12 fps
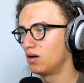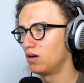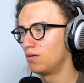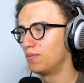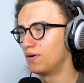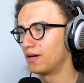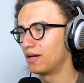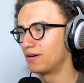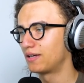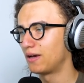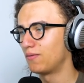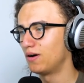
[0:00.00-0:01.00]
Oh, boy.
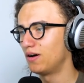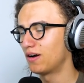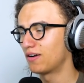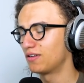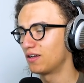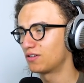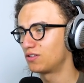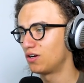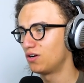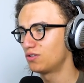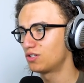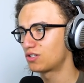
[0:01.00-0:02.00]
Okay. Well, our
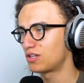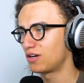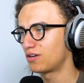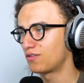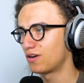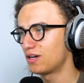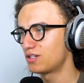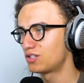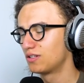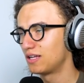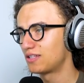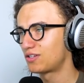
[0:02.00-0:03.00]
toe just got
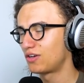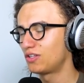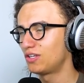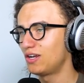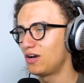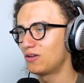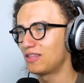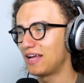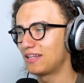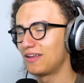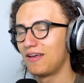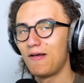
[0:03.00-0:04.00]
crushed. That's good to know
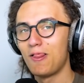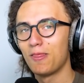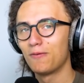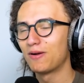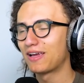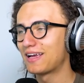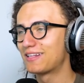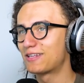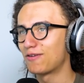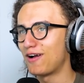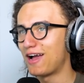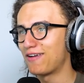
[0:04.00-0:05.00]
that we can
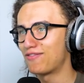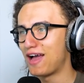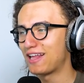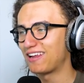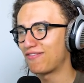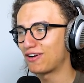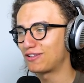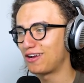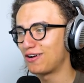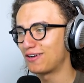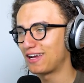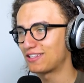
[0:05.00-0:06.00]
survive that if our
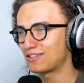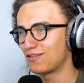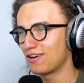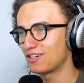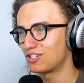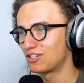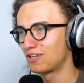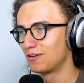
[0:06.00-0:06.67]
toe gets crushed.